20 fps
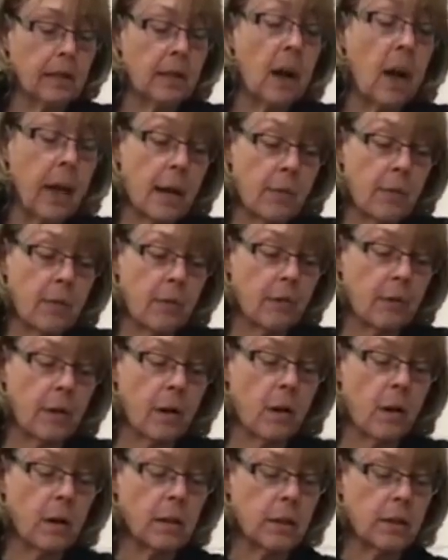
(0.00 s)
type of
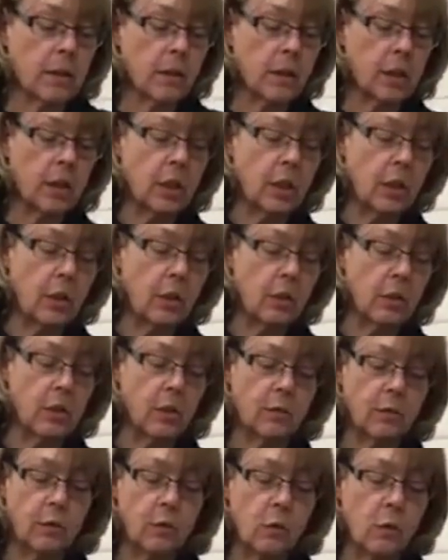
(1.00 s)
garland to
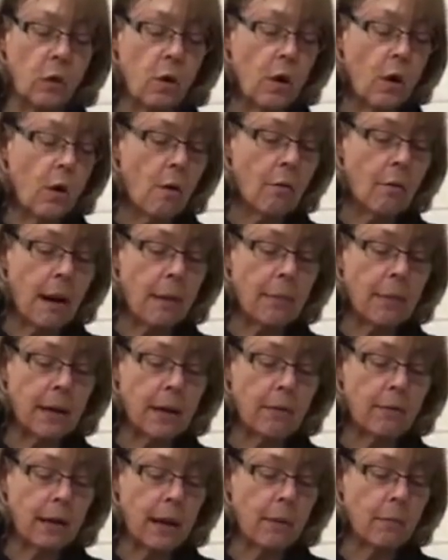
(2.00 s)
use for
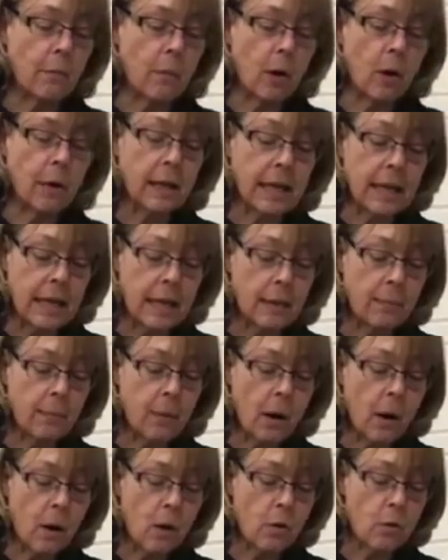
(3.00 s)
wrapping around marquee
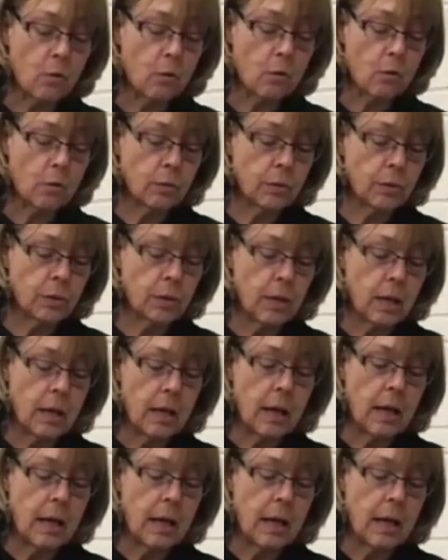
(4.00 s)
poles,